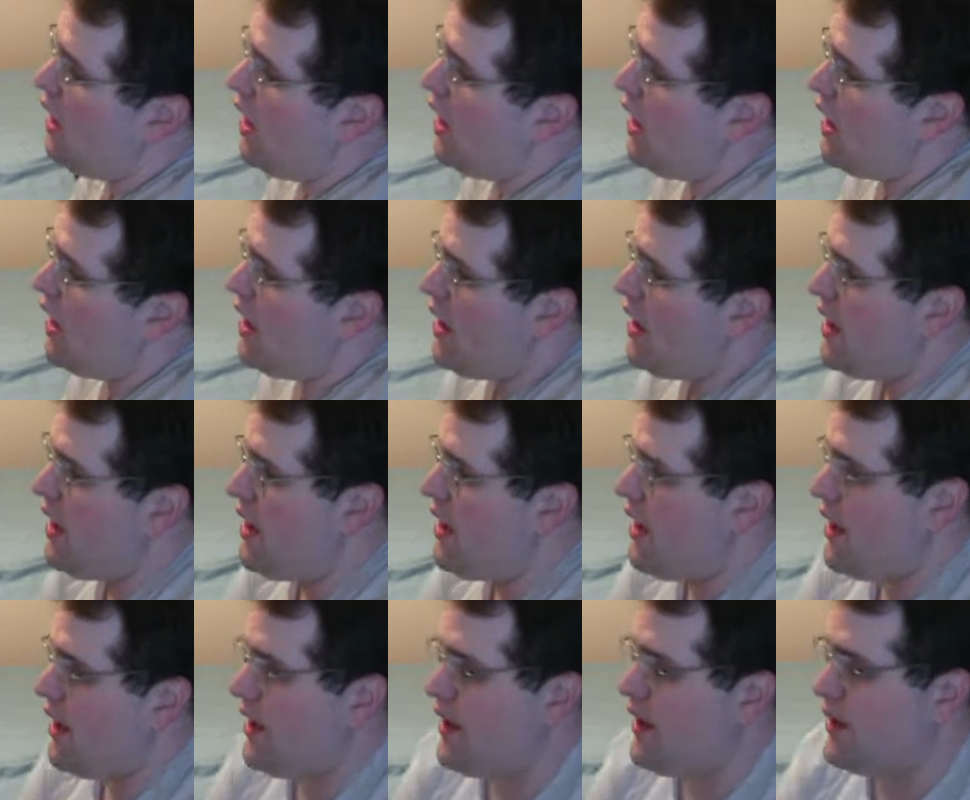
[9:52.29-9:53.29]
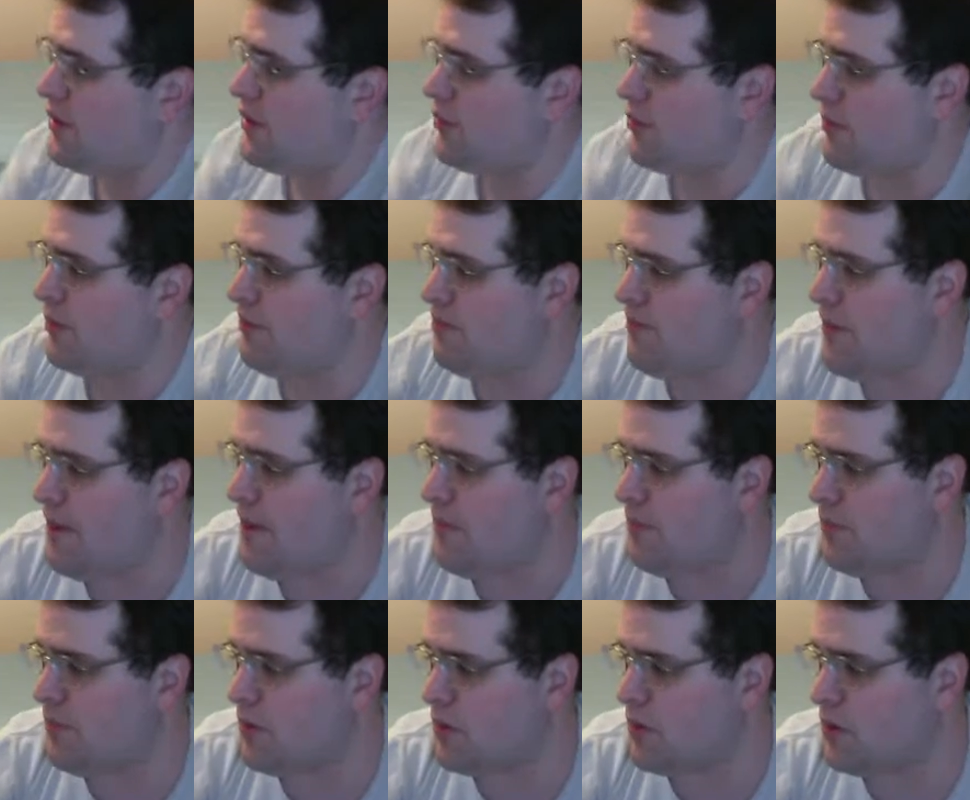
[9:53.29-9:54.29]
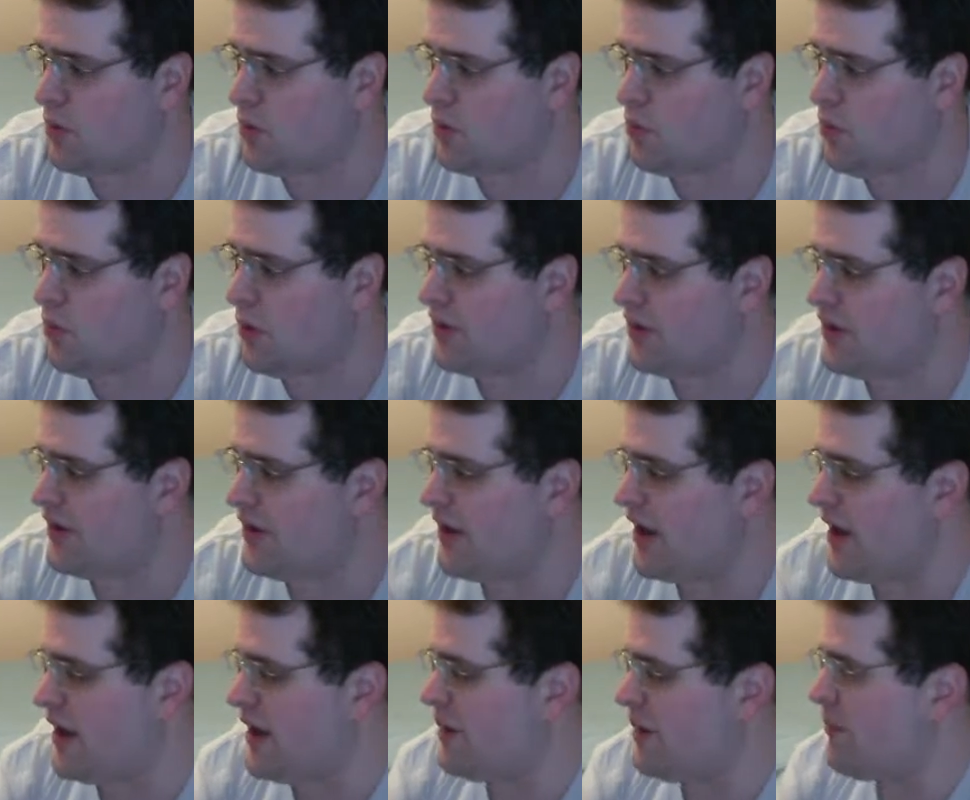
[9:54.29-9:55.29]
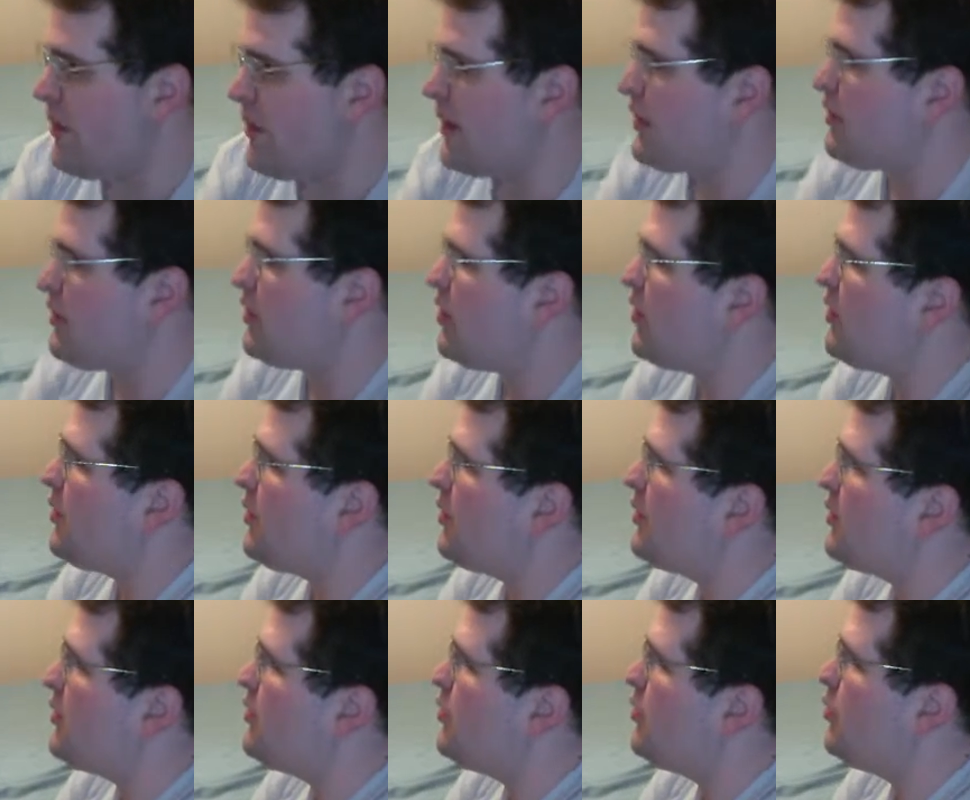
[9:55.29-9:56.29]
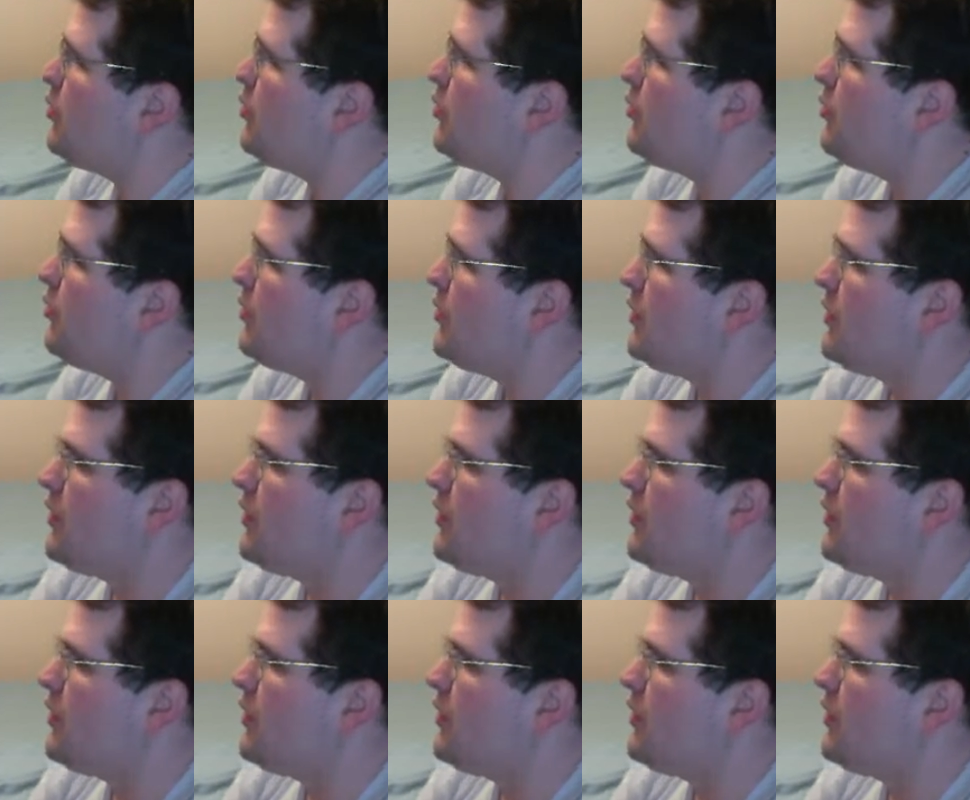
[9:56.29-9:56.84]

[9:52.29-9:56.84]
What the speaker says: I remember one time I took her to...